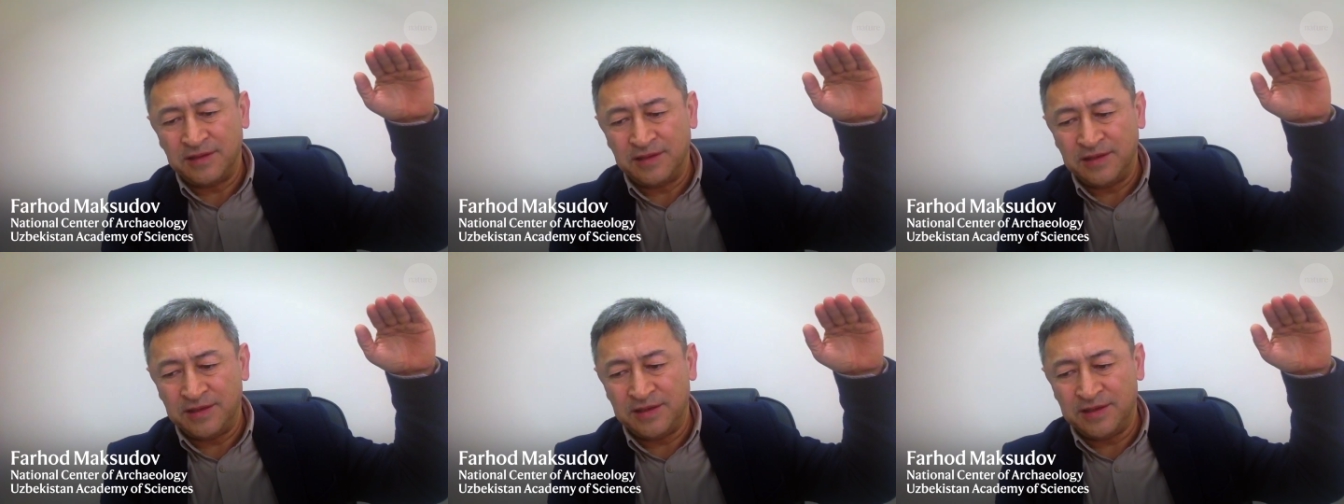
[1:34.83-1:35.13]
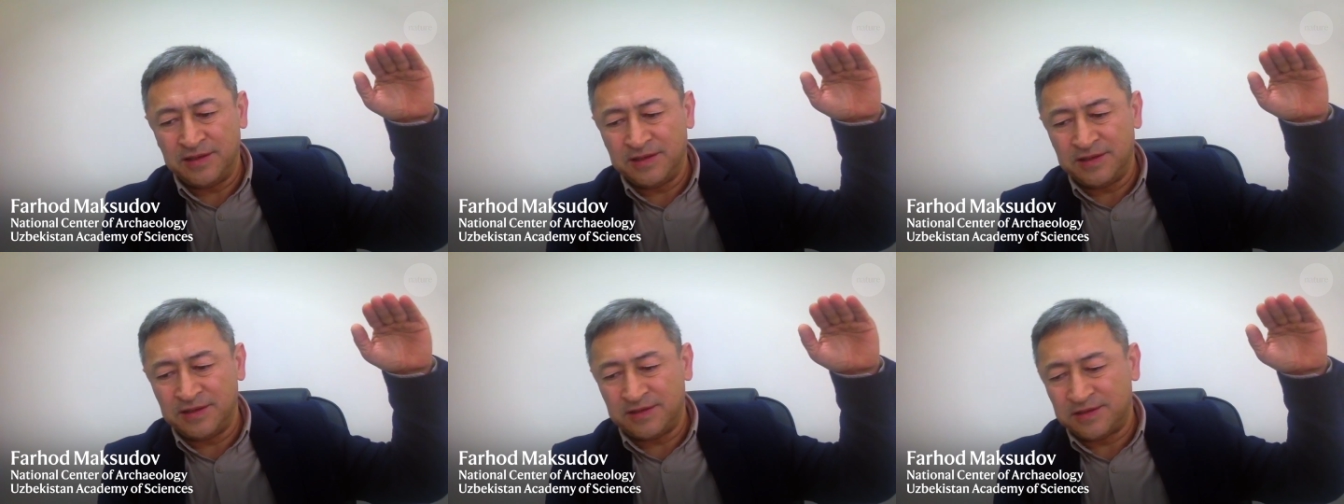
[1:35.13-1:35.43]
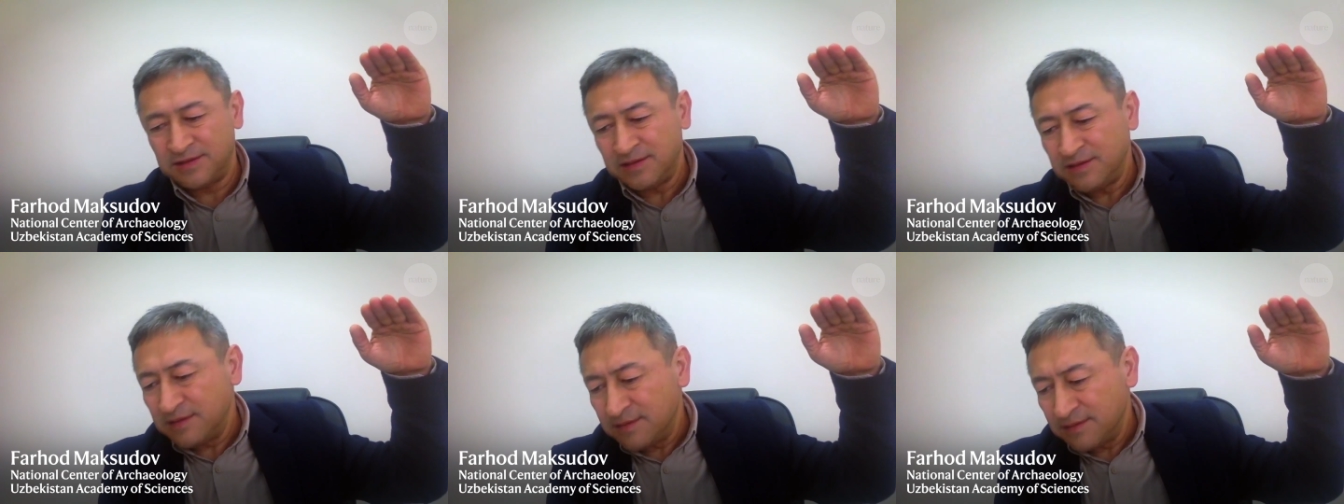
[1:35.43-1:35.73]

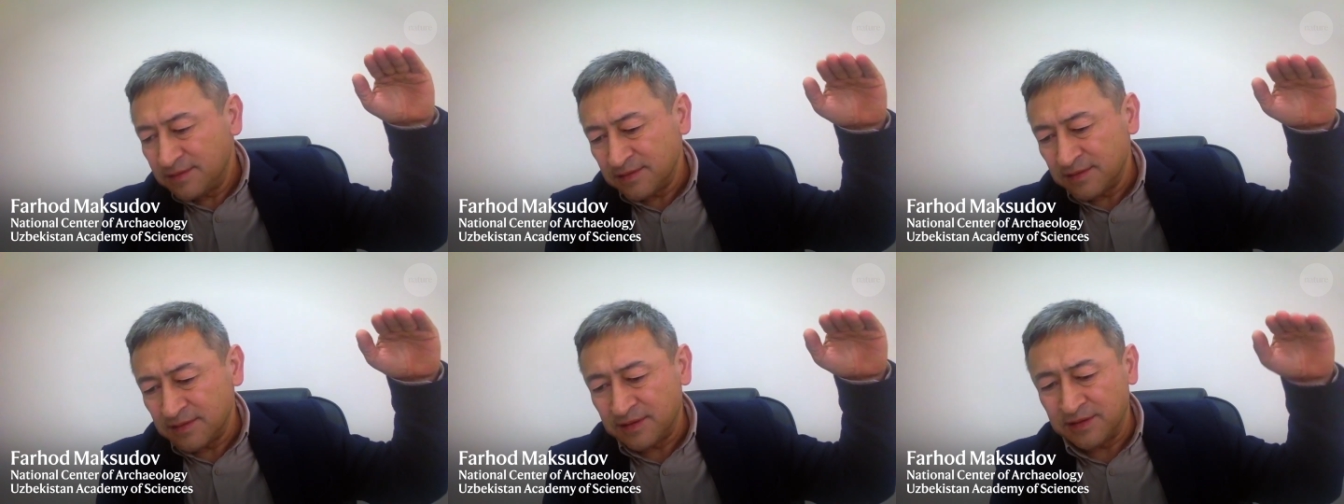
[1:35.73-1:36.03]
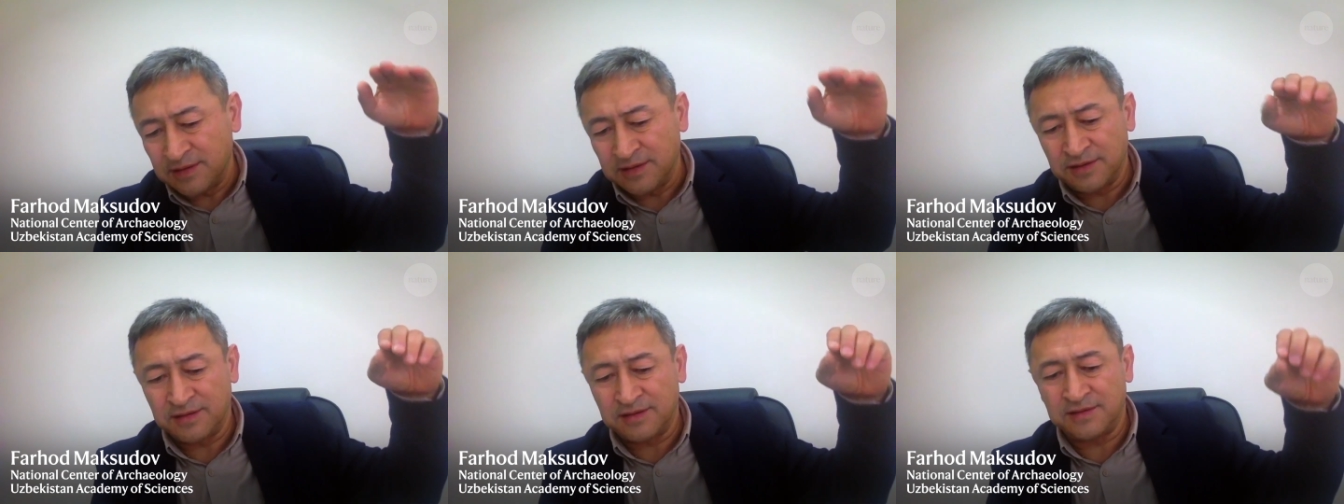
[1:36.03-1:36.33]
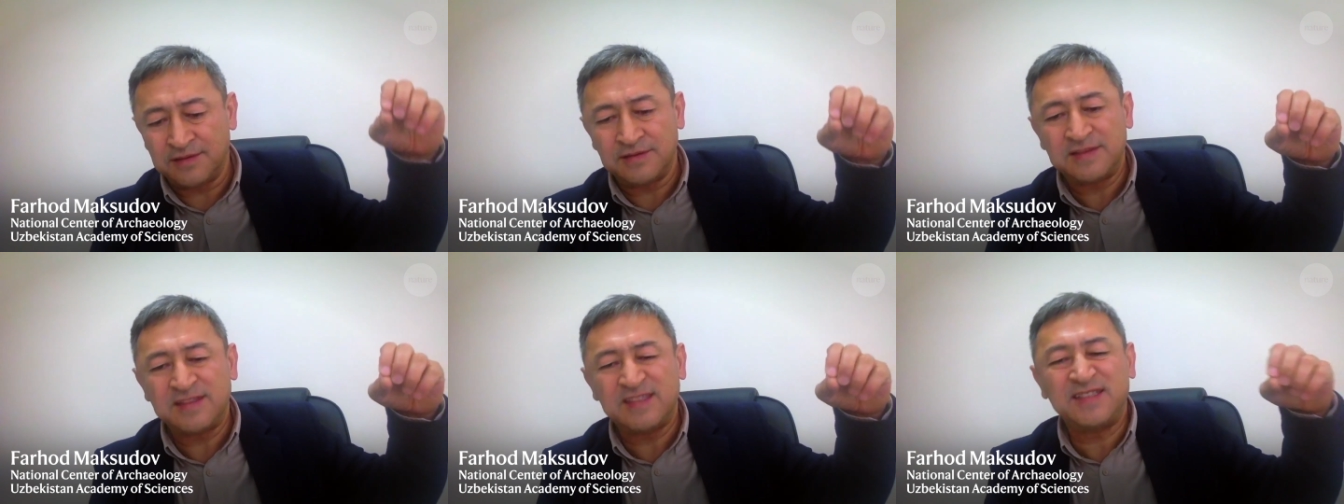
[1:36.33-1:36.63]
is
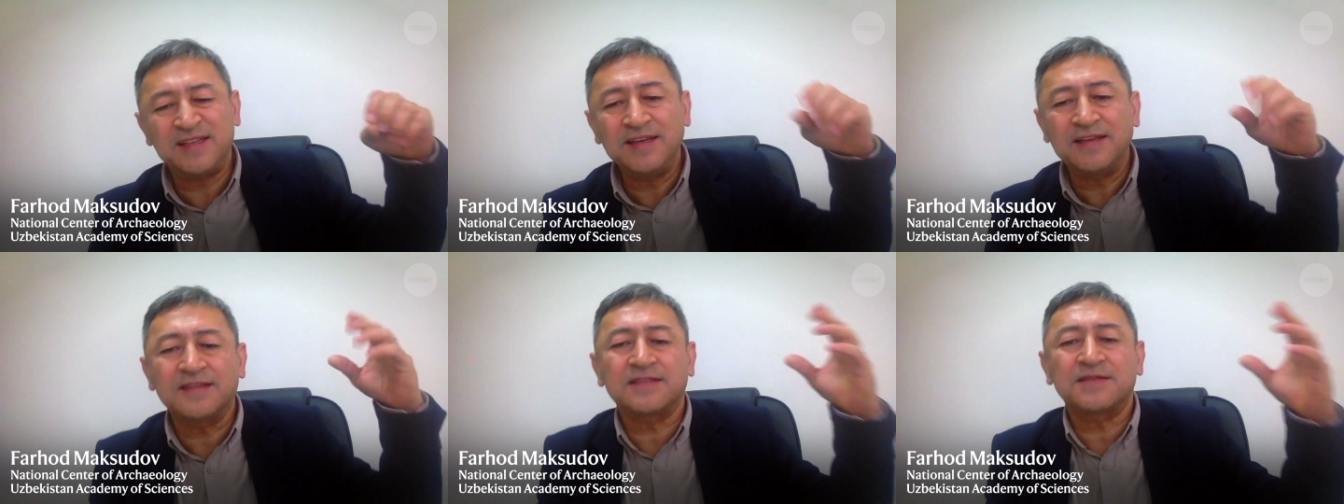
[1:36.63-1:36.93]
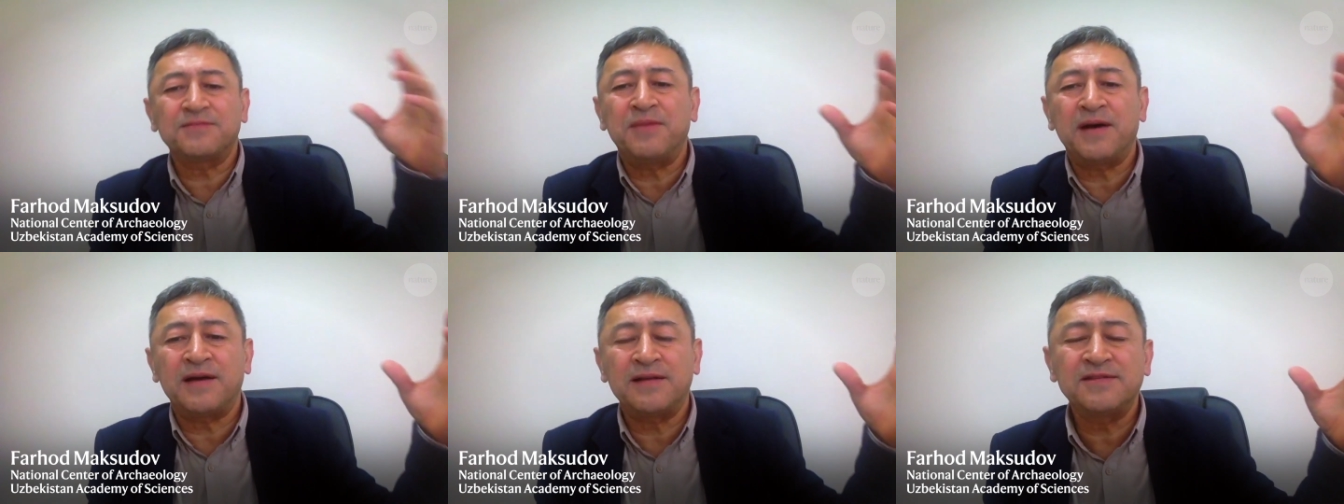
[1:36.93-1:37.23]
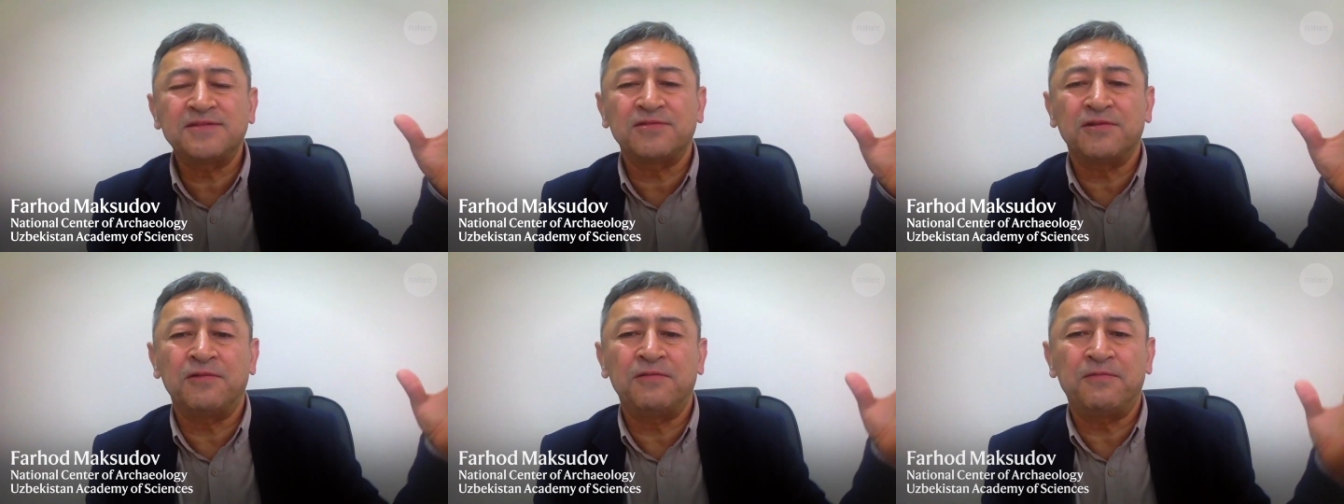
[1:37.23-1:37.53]
6
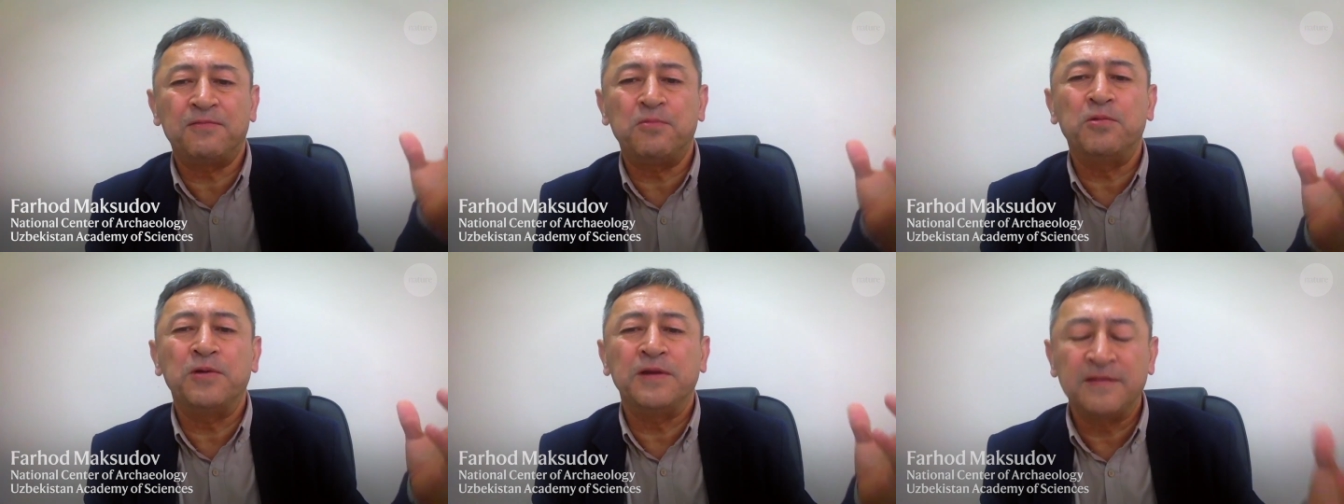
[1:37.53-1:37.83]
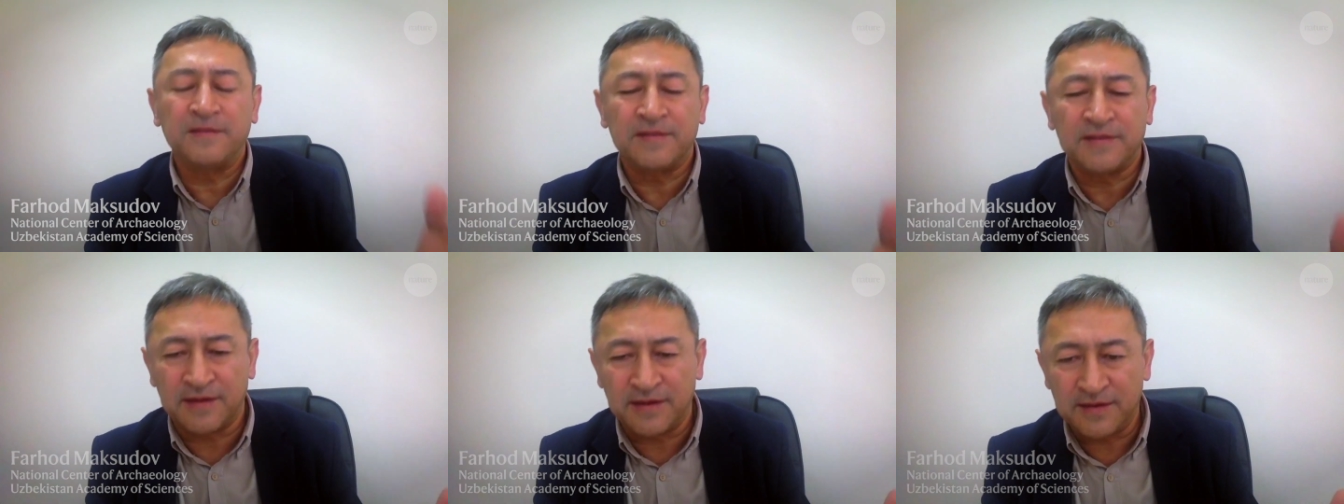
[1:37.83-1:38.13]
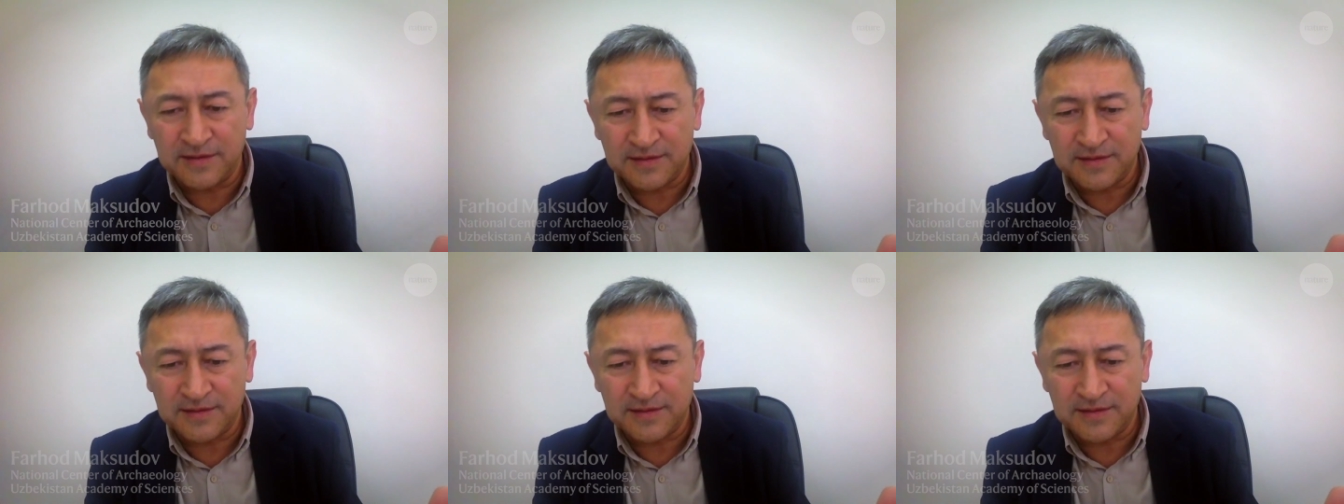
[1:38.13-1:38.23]
months of winter.